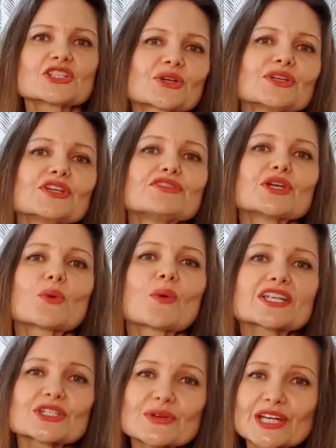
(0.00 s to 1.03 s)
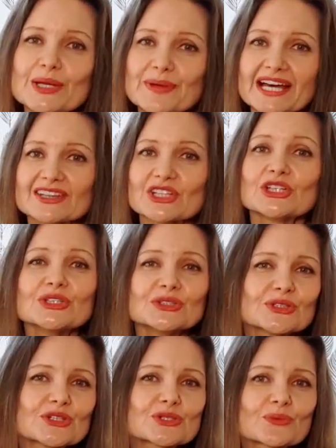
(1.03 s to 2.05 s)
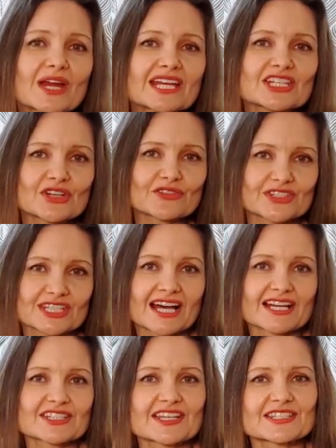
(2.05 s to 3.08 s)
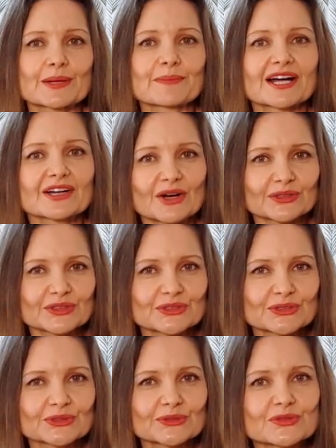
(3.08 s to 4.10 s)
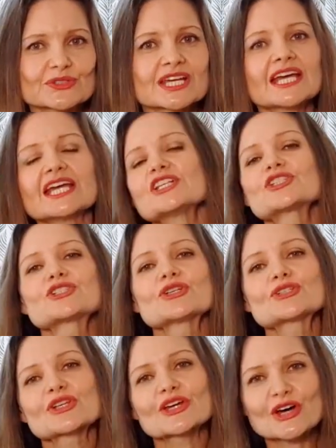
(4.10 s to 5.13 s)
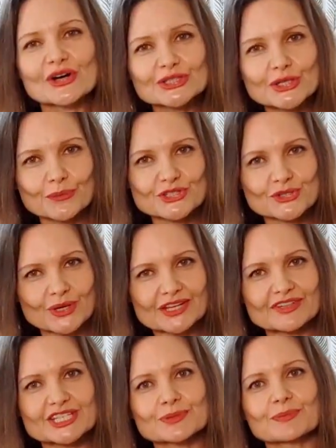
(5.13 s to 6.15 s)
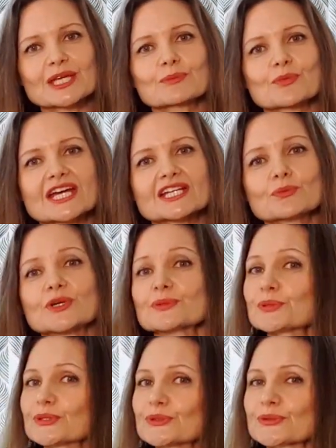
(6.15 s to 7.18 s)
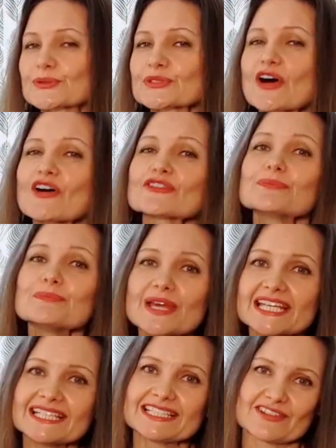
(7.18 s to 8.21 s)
So if you're wondering about the huge range of sizes among Goldendoodles, it's due to the Golden Retrievers being bred with poodles of many